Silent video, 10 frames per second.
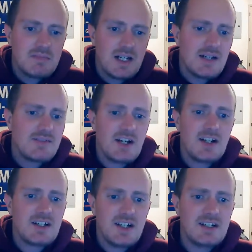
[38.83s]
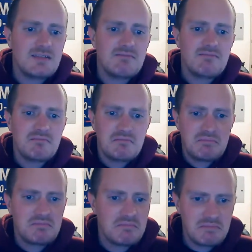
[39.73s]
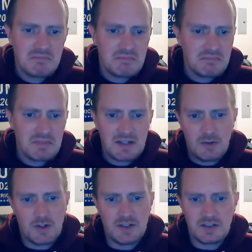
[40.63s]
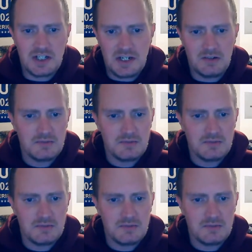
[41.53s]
I have not done ever on this channel.